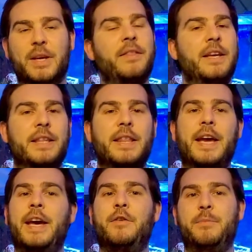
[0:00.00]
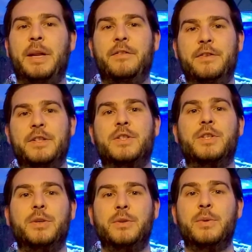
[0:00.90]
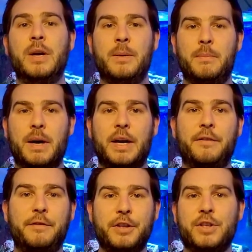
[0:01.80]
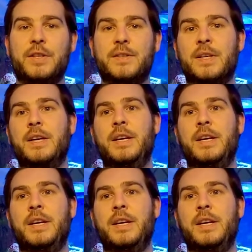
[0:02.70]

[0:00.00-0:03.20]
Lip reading: I think that the health benefits to my fishes